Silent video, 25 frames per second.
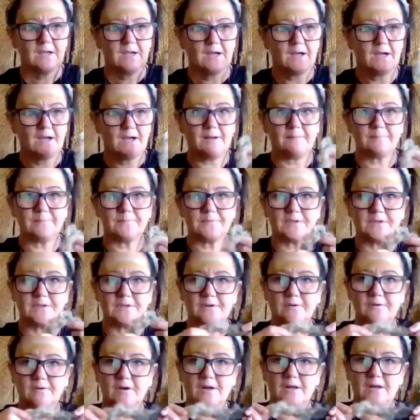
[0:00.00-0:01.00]
Um, you know,
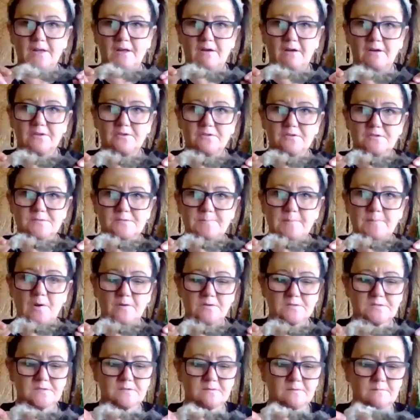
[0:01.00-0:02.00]
I, I, use
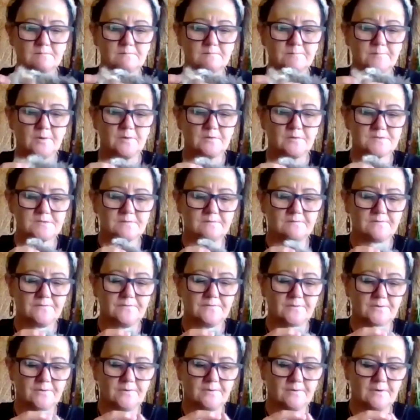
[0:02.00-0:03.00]
possum possum
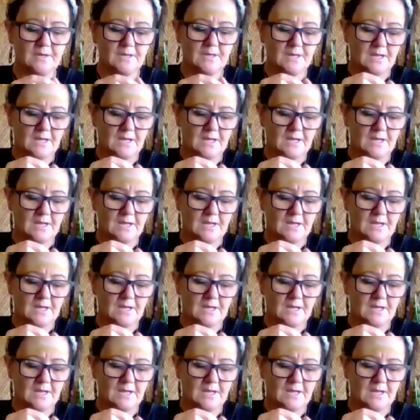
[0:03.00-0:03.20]
fur.